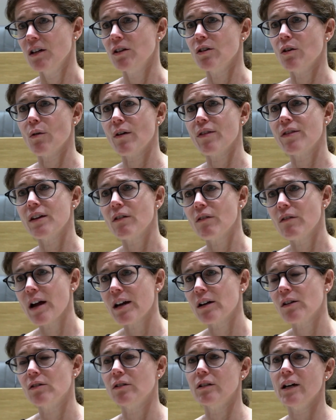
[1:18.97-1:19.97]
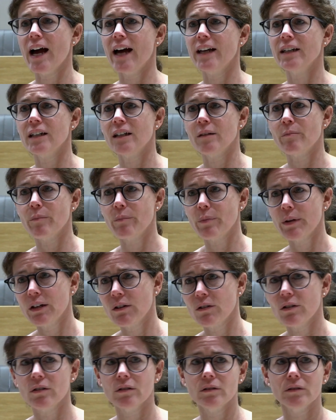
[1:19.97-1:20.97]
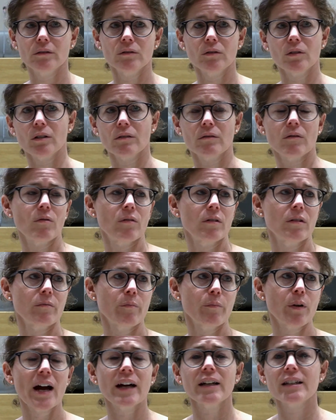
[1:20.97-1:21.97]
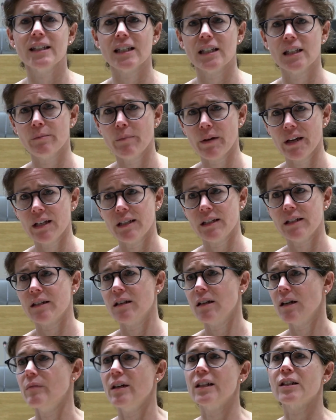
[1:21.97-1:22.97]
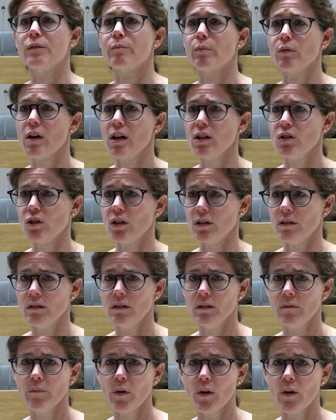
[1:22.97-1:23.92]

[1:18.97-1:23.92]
a theoretical and an empirical or praxis-based inspiration,